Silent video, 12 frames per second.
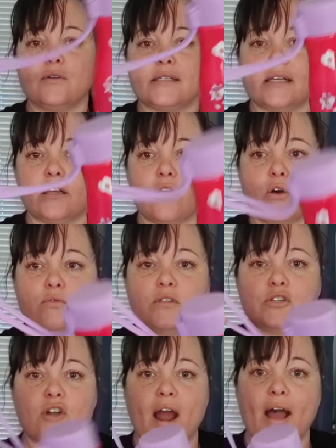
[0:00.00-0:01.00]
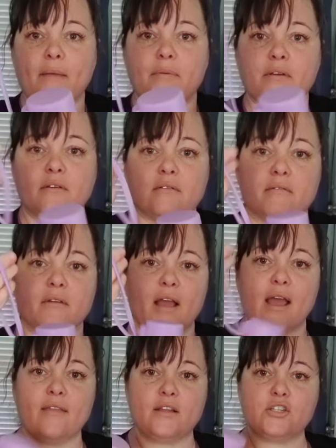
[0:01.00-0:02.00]
silicone strap,
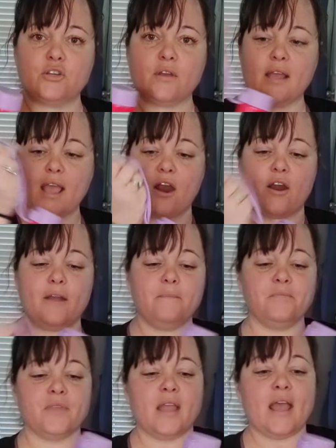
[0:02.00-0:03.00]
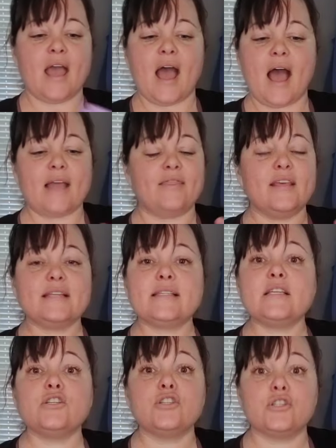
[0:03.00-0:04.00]
okay, that you can carry. This
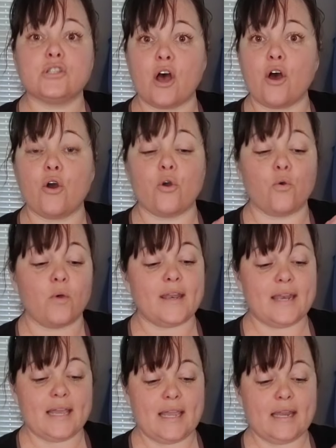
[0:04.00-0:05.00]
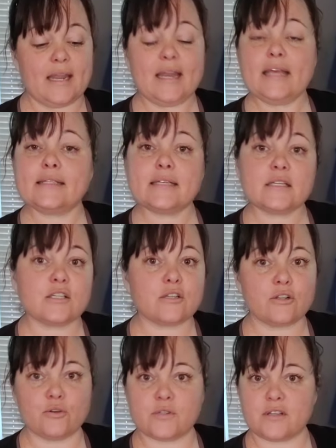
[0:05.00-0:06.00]
is so neat, and it's
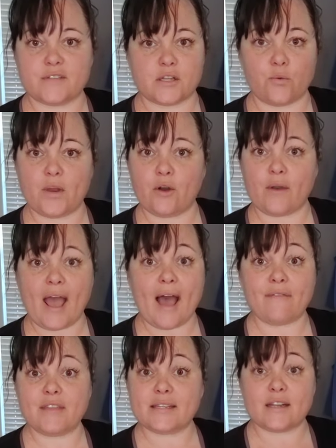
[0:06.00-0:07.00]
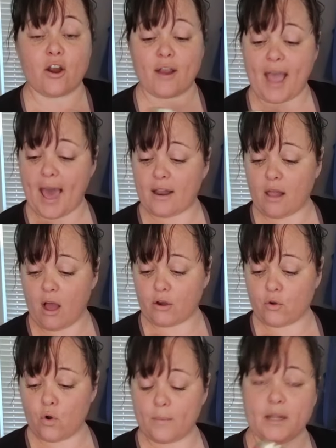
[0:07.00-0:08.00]
exclusive, so we don't have this in our catalog
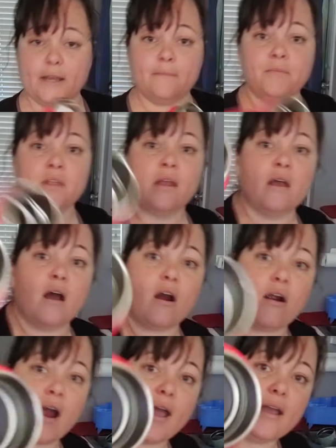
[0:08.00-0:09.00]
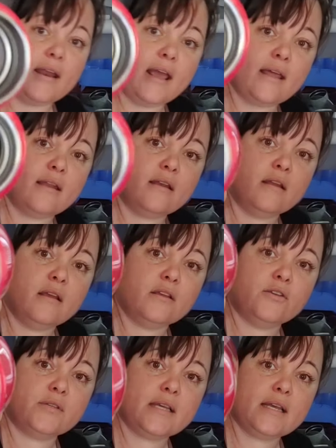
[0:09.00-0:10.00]
normally. All right, and
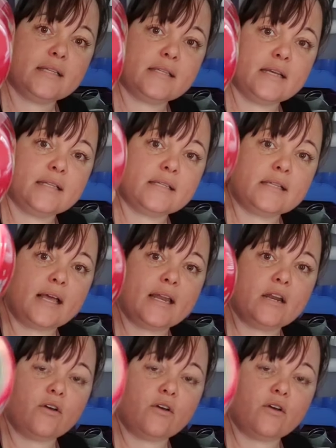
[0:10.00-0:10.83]
you see it's insulated